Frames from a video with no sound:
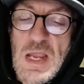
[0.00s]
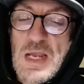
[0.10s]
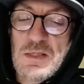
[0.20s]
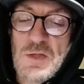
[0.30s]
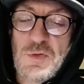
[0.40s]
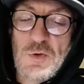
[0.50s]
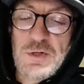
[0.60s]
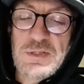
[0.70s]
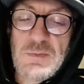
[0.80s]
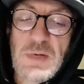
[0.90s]
in the
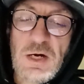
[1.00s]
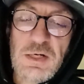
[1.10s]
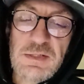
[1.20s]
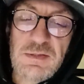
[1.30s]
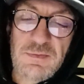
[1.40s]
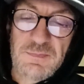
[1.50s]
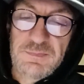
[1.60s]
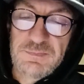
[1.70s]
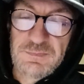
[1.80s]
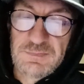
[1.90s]
thorns and berries.
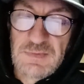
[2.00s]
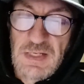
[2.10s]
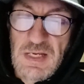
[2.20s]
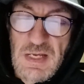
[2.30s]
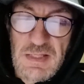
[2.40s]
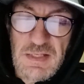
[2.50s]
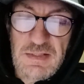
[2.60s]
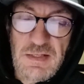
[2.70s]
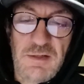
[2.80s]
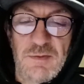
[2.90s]
They
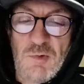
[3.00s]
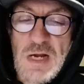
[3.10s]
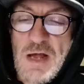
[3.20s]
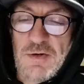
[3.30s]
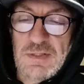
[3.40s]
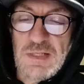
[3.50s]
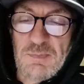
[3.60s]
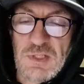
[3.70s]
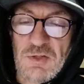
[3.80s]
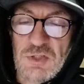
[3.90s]
seldom went out except
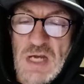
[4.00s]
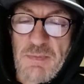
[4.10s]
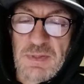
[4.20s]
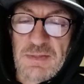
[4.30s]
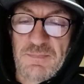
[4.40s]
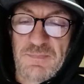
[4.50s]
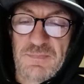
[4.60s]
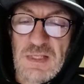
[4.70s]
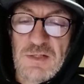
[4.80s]
to go shopping. They